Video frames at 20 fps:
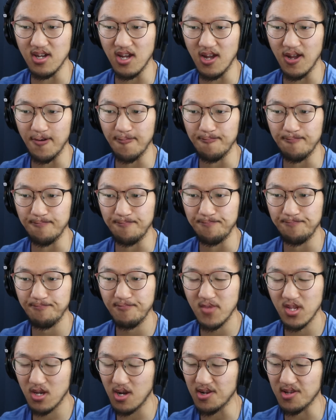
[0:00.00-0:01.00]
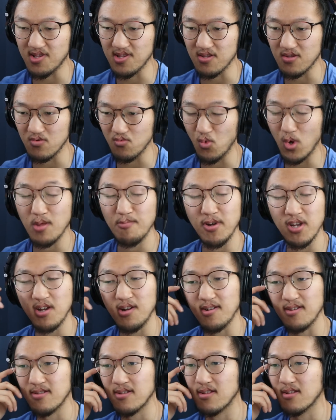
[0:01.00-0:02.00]
one of my
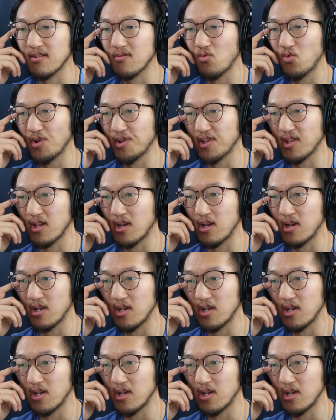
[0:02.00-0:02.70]
cousins was,